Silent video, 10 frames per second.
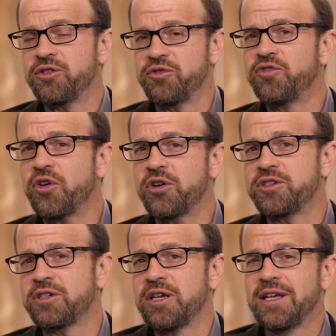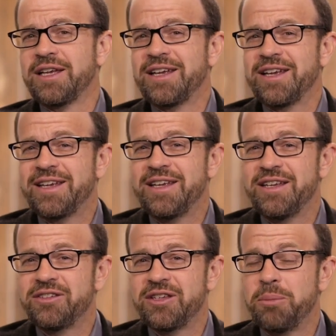The first
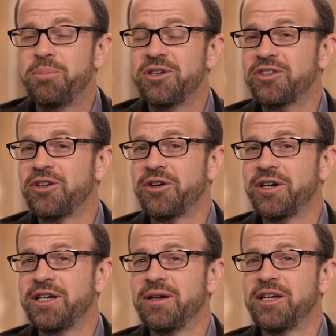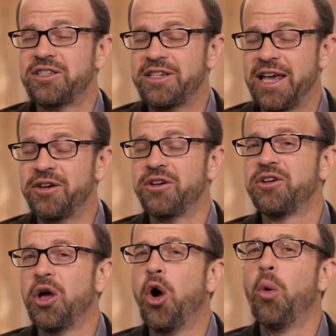is an epistolary, a
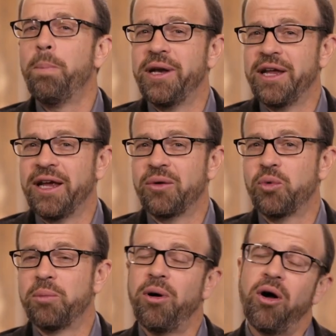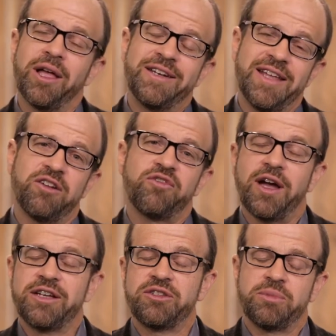standard opening where Paul
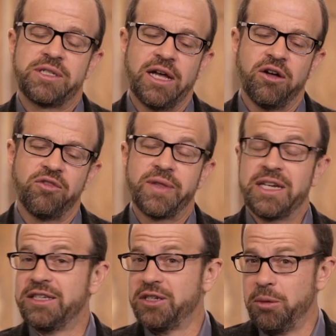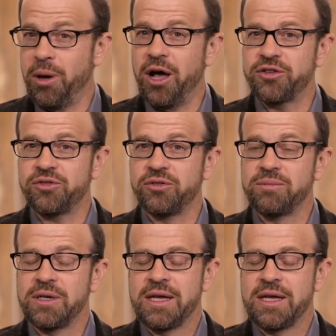identifies himself that he's an apostle